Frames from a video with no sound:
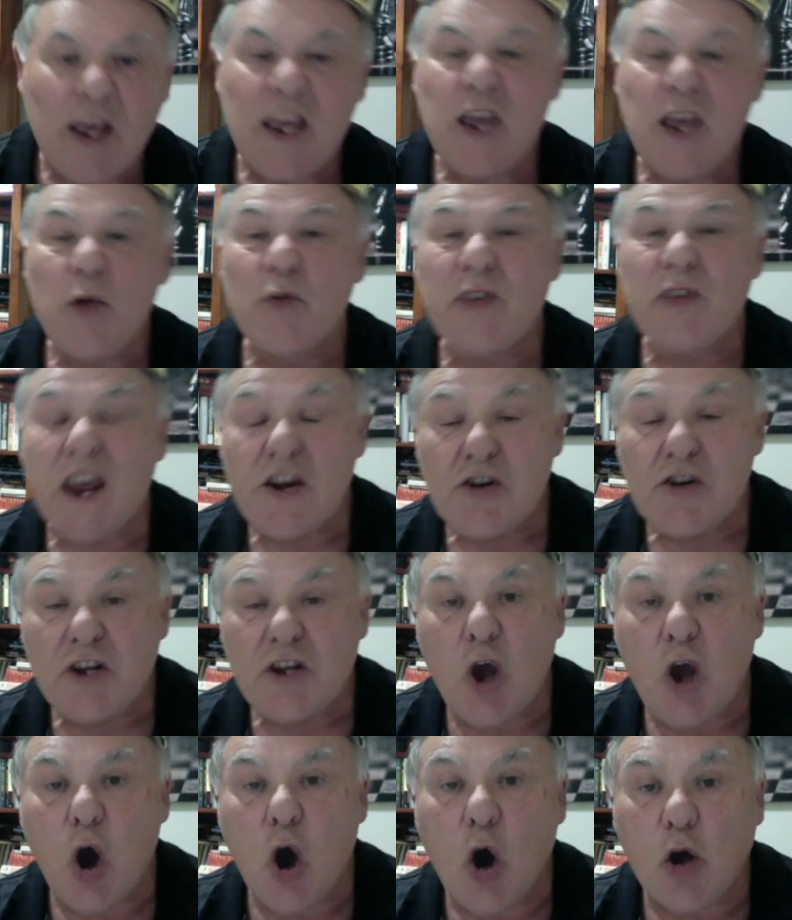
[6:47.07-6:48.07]
He was
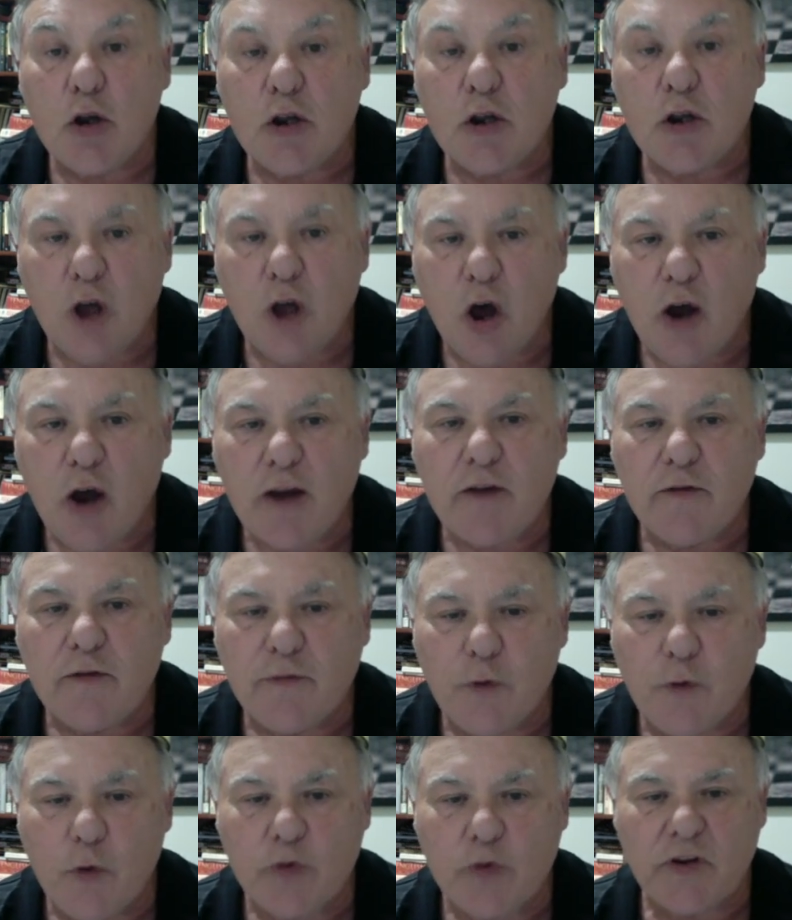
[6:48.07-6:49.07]
actually online
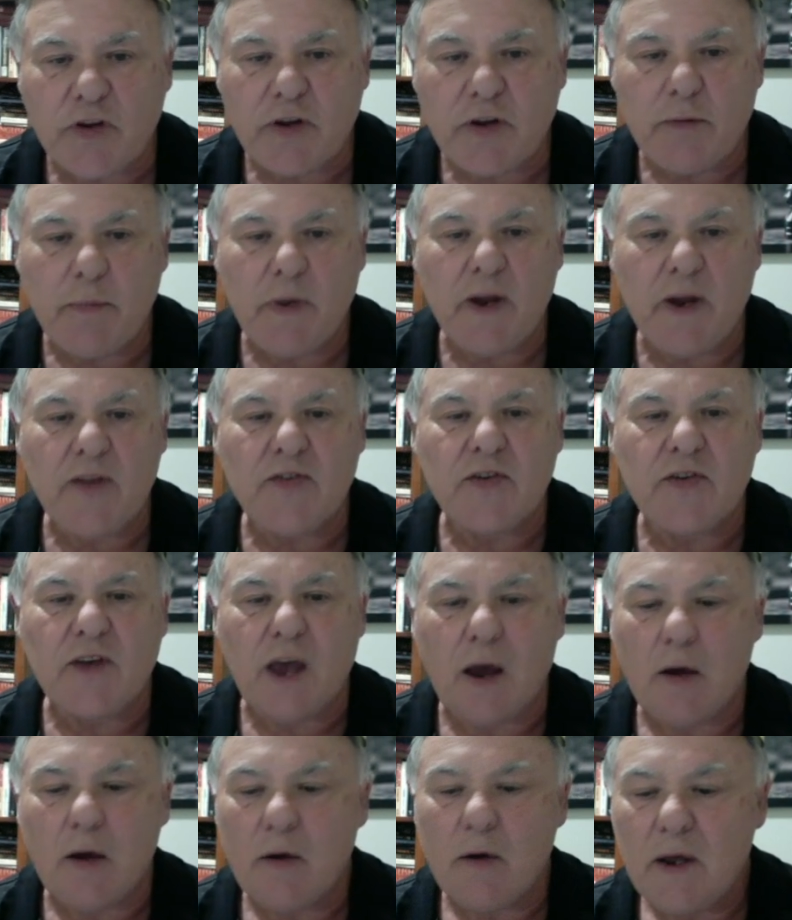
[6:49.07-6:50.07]
14 minutes
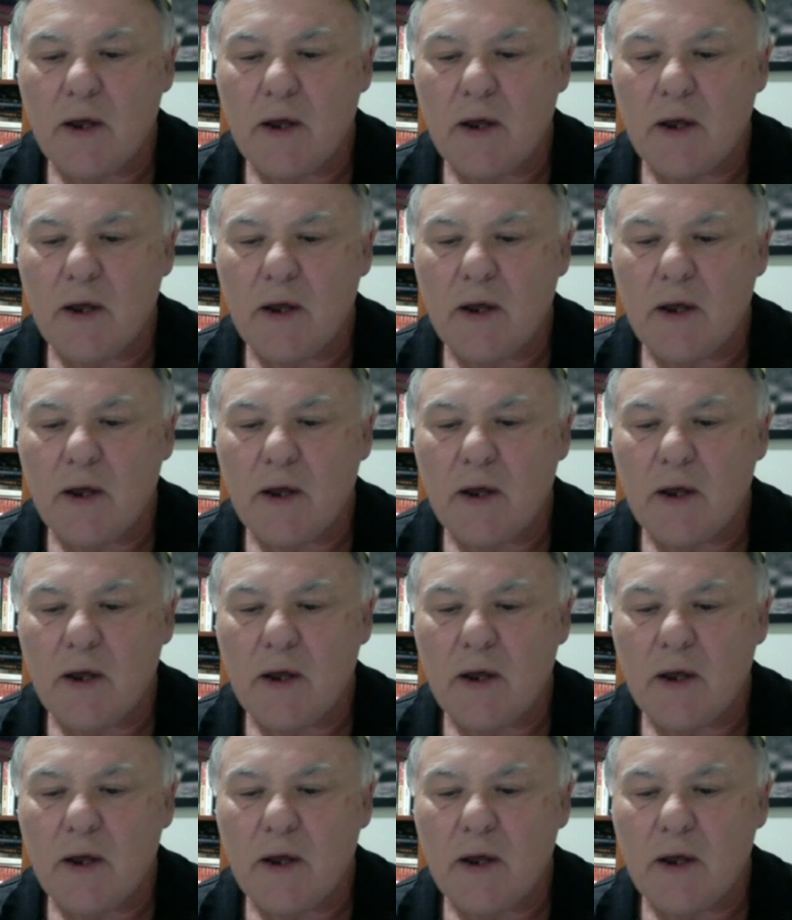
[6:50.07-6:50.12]
ago.